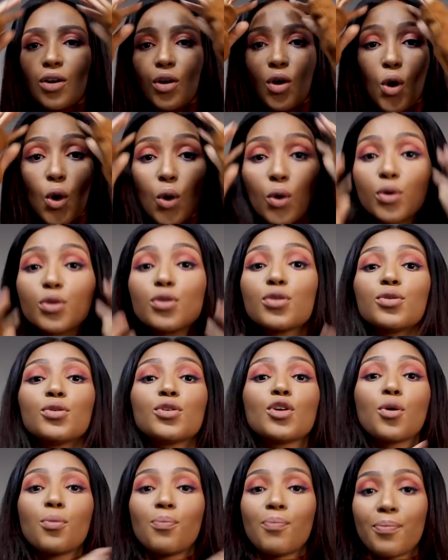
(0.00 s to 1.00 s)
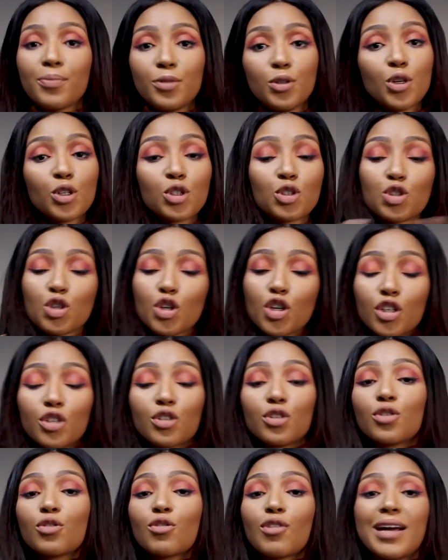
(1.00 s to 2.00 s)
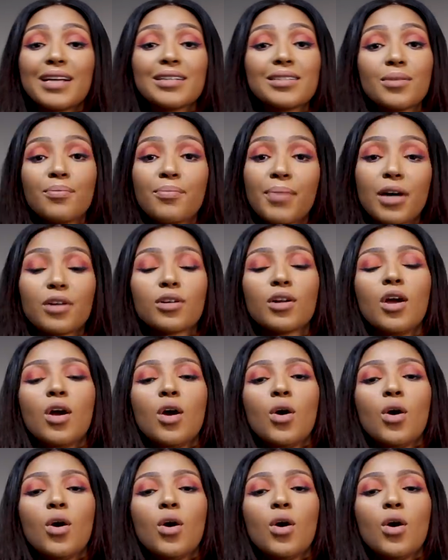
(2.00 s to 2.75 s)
go through your journal, write about